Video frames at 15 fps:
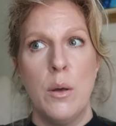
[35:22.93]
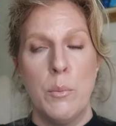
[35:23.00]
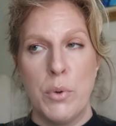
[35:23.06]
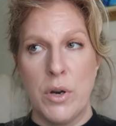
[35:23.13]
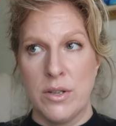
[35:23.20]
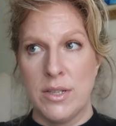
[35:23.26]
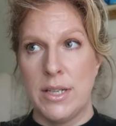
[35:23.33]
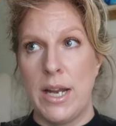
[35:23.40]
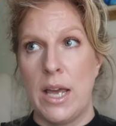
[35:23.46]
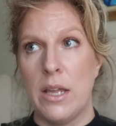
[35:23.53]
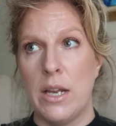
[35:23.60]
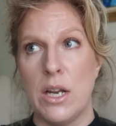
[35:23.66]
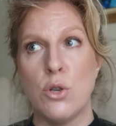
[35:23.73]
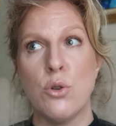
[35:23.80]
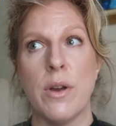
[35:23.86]

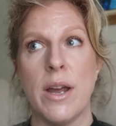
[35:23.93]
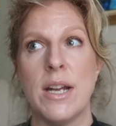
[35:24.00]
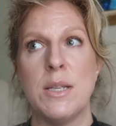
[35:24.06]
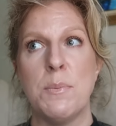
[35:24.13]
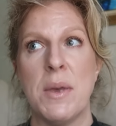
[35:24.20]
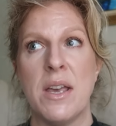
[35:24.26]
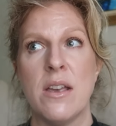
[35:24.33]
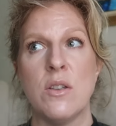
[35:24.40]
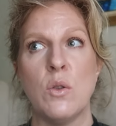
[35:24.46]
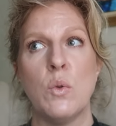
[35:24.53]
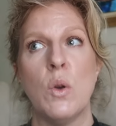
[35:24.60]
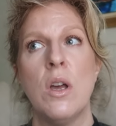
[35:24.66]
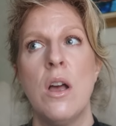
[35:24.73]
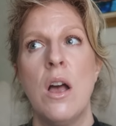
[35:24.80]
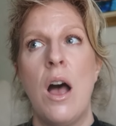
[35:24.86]
personality traits because
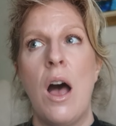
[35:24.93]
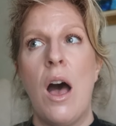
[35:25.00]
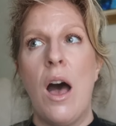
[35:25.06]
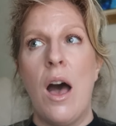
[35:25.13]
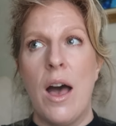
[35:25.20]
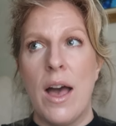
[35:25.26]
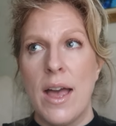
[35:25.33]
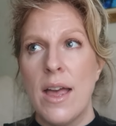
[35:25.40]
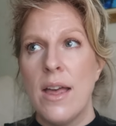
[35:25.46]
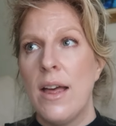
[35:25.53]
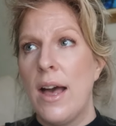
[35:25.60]
I,